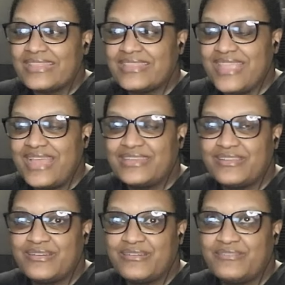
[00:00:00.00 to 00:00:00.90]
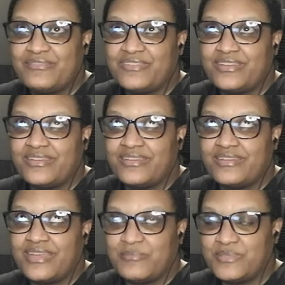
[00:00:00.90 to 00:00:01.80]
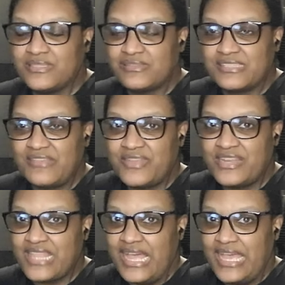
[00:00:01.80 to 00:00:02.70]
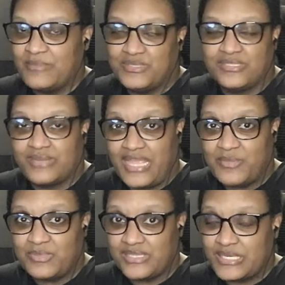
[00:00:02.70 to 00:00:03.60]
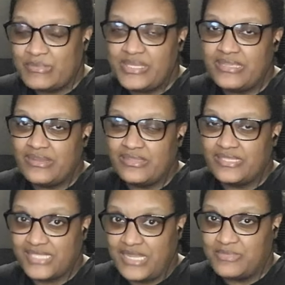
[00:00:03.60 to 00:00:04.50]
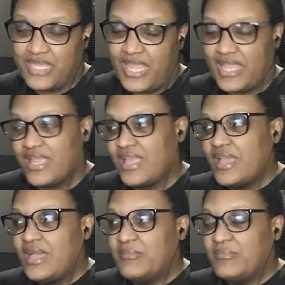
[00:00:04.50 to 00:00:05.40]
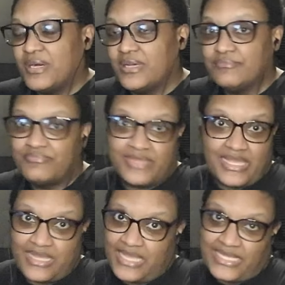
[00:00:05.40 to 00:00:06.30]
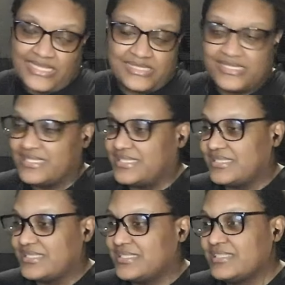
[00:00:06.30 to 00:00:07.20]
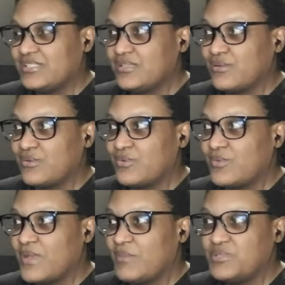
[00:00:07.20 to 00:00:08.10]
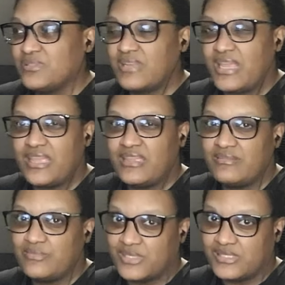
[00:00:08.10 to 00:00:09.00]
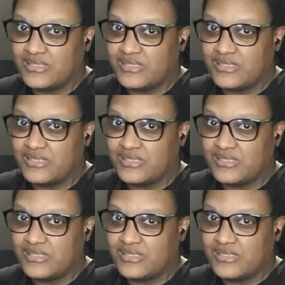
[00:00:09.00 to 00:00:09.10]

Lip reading: end of episode 7 that episode 8 was going to be on the same day, but alas, it isn't. So episode 8 was,